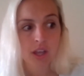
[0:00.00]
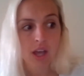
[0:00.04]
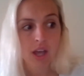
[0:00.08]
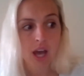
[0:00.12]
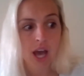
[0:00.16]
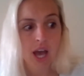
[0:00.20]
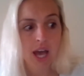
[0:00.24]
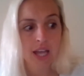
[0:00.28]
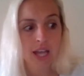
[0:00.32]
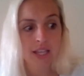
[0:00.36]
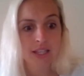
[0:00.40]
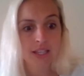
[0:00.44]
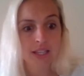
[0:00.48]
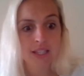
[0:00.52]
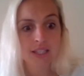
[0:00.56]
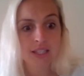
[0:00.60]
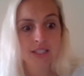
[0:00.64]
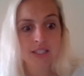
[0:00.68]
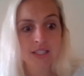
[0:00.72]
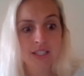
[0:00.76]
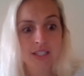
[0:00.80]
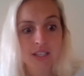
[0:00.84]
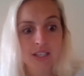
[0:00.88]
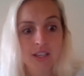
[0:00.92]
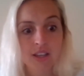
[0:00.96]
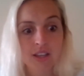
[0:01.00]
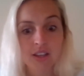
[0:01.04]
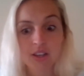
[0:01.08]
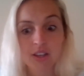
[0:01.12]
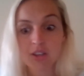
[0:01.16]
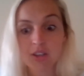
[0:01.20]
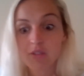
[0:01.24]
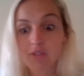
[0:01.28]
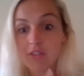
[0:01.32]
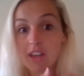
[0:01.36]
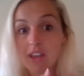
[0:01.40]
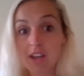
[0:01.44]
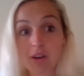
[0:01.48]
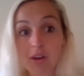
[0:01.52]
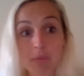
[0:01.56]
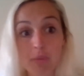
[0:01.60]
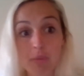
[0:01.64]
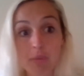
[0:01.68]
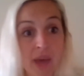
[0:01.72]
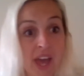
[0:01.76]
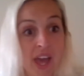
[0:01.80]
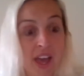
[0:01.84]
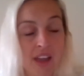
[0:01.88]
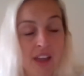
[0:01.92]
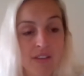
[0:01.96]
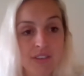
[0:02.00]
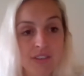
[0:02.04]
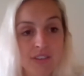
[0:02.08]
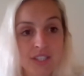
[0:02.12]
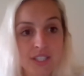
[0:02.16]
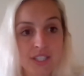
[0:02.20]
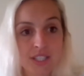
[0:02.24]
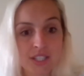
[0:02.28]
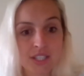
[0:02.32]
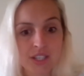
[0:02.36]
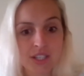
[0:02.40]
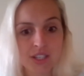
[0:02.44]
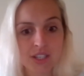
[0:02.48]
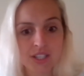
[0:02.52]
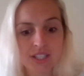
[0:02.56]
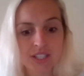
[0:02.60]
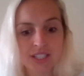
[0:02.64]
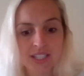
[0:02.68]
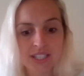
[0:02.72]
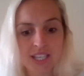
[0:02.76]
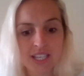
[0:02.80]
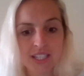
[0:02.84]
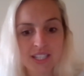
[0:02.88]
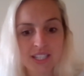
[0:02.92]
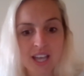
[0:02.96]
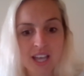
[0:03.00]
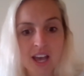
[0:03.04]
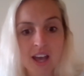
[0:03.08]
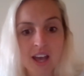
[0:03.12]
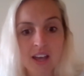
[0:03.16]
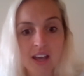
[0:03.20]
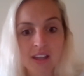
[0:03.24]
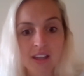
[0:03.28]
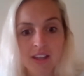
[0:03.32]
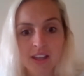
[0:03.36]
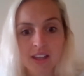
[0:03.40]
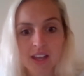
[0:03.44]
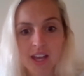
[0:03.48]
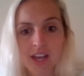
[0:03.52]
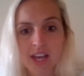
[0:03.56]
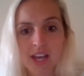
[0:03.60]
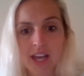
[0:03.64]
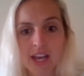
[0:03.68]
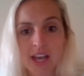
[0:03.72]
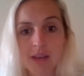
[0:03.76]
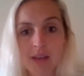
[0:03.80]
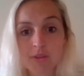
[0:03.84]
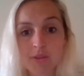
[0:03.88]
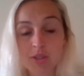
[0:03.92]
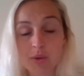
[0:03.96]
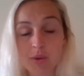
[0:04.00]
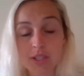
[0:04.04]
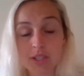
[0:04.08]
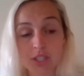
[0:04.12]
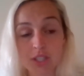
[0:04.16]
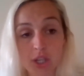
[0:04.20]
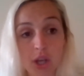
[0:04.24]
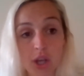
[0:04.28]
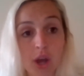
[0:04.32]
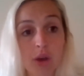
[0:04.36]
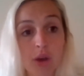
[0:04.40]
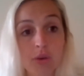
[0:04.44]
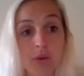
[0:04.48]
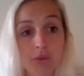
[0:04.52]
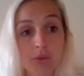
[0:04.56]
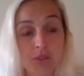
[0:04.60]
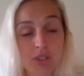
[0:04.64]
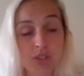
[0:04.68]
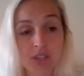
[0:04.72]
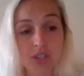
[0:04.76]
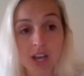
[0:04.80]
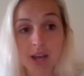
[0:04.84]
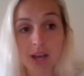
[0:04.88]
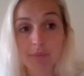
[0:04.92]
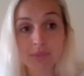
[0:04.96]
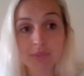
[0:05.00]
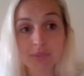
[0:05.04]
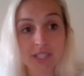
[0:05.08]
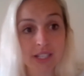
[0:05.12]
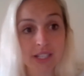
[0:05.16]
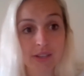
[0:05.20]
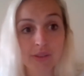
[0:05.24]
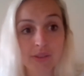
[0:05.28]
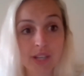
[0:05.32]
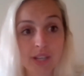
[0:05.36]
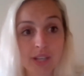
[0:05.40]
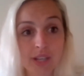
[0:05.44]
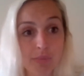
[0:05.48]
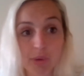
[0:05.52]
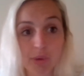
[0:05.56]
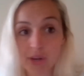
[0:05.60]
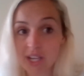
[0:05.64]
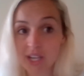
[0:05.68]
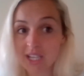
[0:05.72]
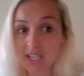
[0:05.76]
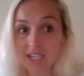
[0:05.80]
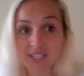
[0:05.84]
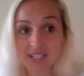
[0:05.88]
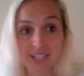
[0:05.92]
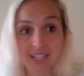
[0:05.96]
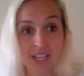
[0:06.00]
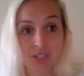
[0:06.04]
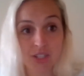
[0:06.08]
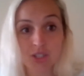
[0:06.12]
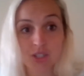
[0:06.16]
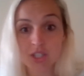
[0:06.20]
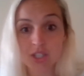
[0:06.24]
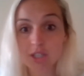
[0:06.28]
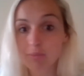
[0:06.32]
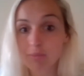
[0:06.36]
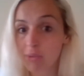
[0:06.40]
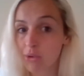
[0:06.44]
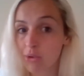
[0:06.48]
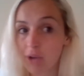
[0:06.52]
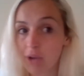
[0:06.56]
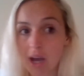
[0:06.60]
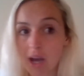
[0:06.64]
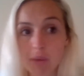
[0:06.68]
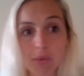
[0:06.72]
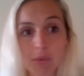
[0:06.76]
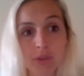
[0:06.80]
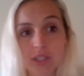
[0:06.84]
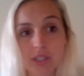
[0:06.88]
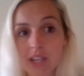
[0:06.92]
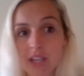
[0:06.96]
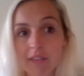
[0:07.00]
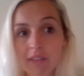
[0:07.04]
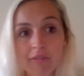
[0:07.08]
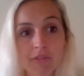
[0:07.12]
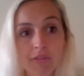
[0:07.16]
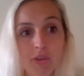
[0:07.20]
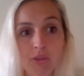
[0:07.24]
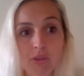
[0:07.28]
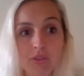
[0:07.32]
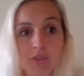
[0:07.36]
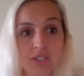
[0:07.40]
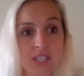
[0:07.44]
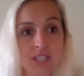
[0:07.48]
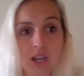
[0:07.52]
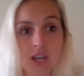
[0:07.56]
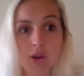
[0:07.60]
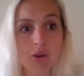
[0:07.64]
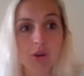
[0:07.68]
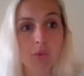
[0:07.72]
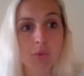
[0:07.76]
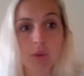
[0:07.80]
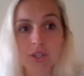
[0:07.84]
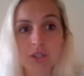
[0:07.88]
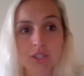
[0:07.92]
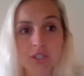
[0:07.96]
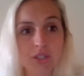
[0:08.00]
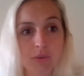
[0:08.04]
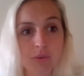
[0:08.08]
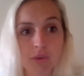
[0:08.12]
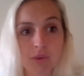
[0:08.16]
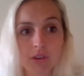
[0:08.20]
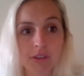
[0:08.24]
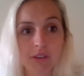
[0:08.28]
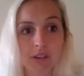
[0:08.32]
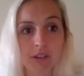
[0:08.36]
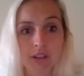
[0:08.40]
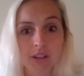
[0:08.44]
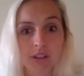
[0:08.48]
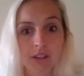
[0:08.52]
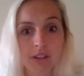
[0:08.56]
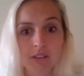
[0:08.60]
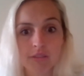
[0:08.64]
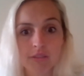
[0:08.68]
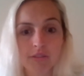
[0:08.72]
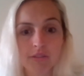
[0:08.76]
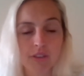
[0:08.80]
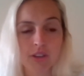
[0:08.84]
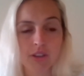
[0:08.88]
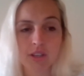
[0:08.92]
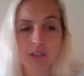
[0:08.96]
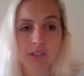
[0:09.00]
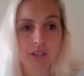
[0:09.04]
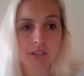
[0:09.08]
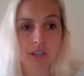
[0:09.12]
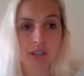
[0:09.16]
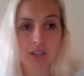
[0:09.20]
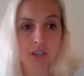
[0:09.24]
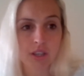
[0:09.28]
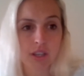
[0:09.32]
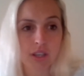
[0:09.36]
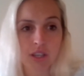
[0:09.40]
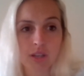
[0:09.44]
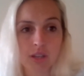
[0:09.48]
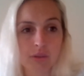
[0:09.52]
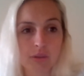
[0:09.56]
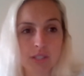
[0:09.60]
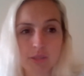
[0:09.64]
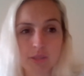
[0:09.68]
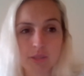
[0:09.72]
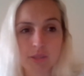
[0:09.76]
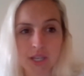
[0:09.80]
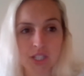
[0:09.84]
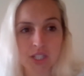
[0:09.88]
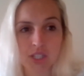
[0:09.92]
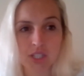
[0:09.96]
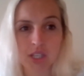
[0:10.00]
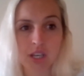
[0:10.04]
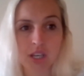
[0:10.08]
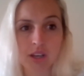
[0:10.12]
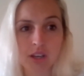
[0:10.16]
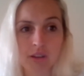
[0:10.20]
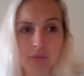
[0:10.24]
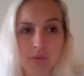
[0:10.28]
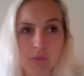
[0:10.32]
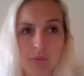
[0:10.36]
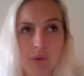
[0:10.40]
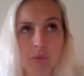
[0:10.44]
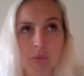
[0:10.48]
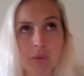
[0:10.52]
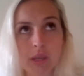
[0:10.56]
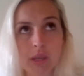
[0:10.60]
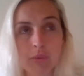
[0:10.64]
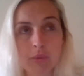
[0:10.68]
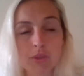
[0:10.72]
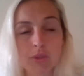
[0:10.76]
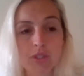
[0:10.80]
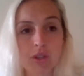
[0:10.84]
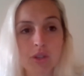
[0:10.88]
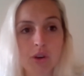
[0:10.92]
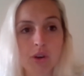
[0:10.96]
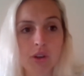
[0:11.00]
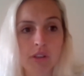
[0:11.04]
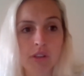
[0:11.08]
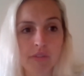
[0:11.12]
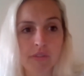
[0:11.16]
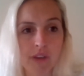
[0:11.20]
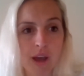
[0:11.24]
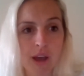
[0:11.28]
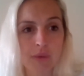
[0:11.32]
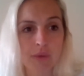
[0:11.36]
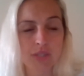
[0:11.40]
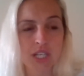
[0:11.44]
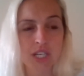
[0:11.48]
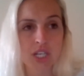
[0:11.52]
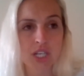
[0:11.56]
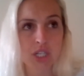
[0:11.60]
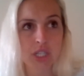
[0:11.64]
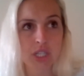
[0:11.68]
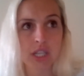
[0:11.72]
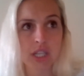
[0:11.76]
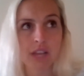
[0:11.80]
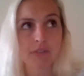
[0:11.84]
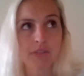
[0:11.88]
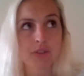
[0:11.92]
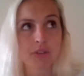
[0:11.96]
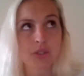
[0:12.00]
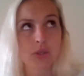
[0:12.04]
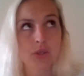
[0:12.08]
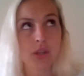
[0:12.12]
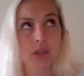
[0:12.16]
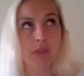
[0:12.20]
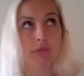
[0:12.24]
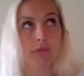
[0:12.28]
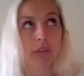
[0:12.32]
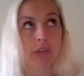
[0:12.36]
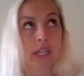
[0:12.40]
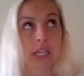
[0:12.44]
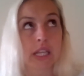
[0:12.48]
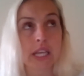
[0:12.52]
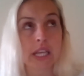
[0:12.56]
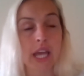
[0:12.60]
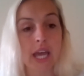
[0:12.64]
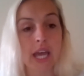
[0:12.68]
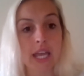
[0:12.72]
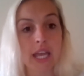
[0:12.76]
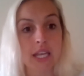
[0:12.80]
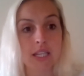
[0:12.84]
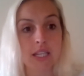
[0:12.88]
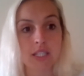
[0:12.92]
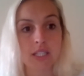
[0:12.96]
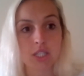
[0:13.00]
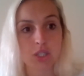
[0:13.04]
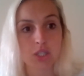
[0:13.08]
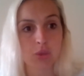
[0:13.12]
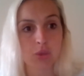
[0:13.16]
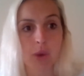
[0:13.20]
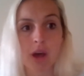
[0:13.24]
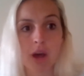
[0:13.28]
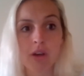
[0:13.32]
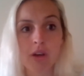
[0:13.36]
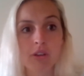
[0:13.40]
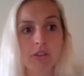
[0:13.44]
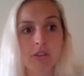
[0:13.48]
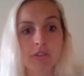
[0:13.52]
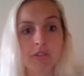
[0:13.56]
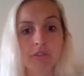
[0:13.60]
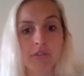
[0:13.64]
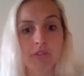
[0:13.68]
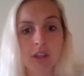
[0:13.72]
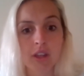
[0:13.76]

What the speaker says: And you've then got parents to consider. So as a coach, absolutely put it in your sessions, but I wouldn't enforce it on a one-to-one for especially what we would call a foundation level. So that really 8 to 12